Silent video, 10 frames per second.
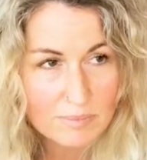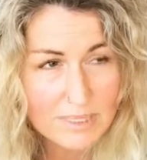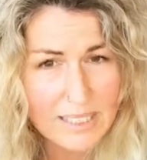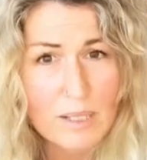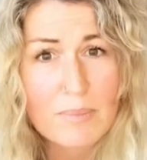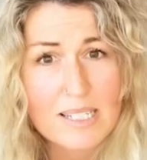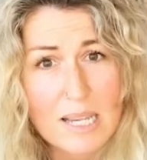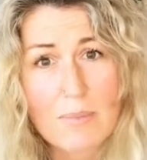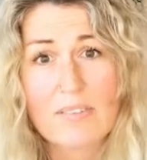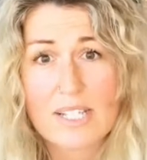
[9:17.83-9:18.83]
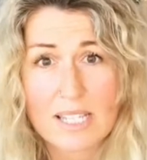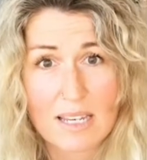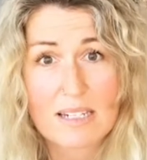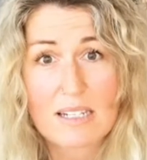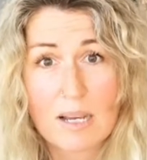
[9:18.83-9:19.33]
In the meantime, I've
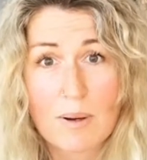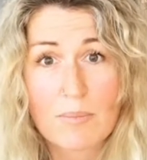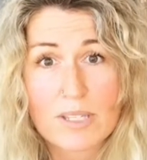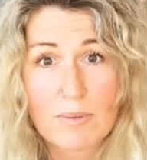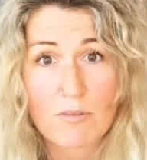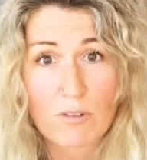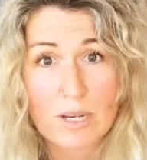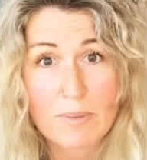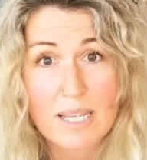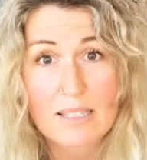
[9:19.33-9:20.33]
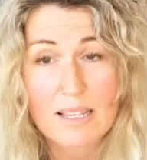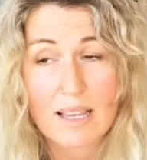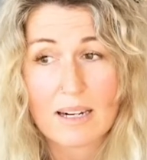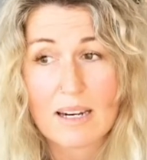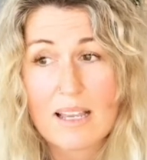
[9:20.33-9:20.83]
decided to come up with some freebies
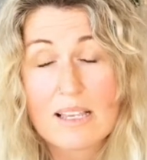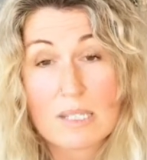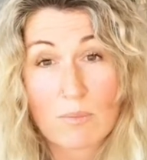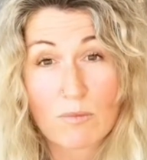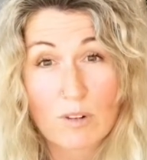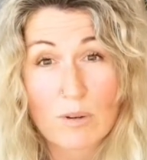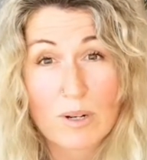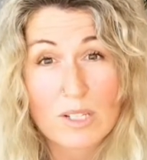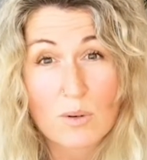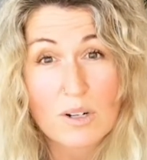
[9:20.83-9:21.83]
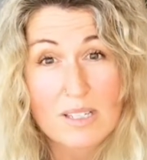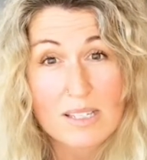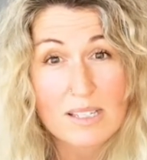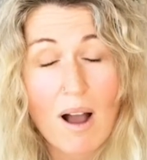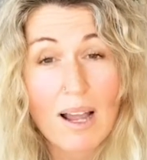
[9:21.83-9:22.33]
and some free
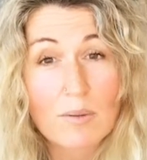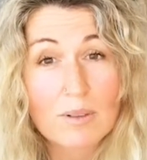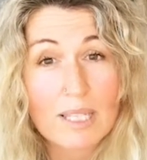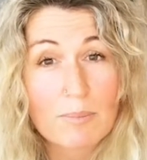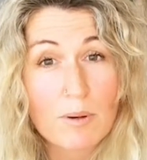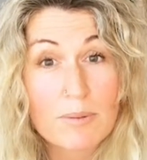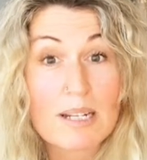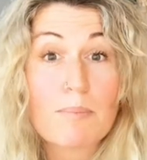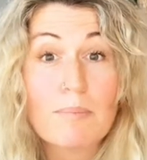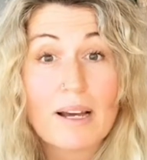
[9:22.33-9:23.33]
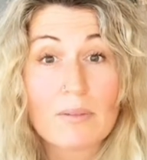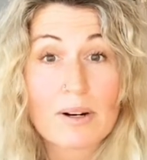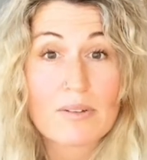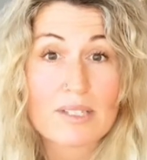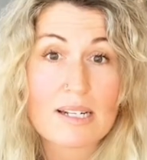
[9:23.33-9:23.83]
resources. I will keep you updated. But
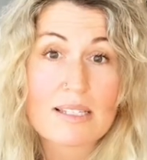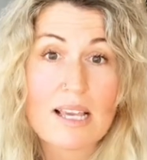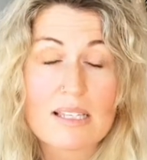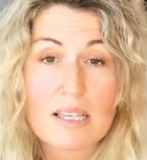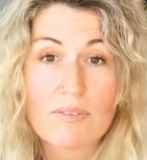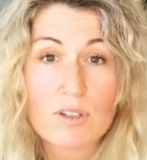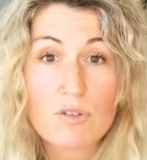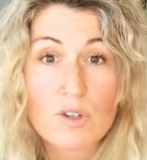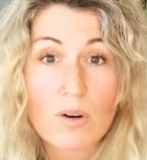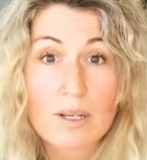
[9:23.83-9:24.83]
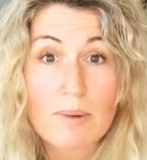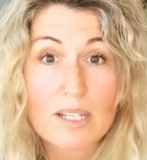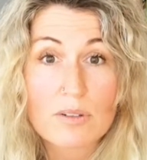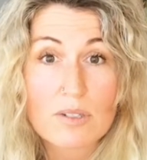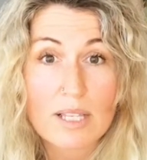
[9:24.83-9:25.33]
what I was going to say is if you join my
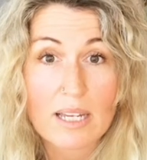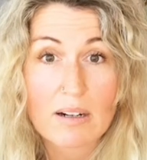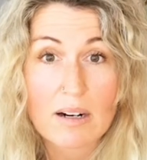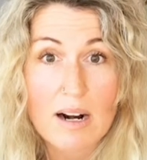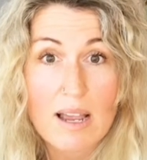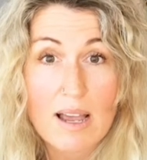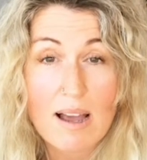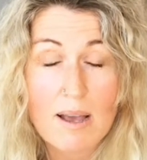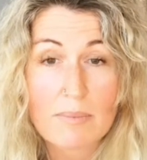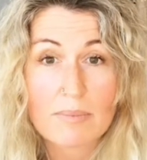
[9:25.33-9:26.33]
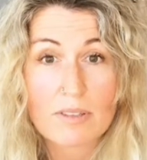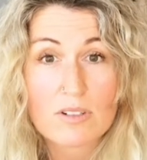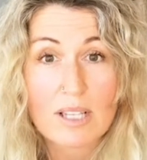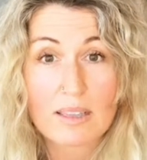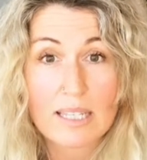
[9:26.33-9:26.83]
newsletter,
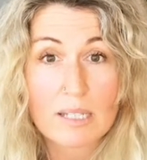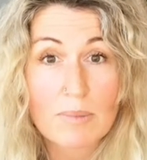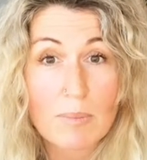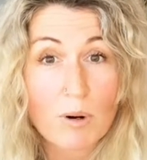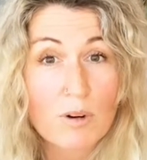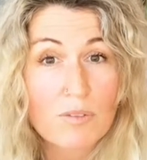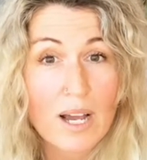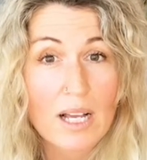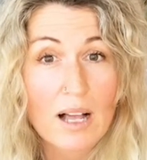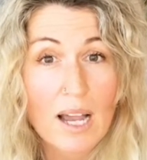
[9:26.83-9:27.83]
there's a link in my profile.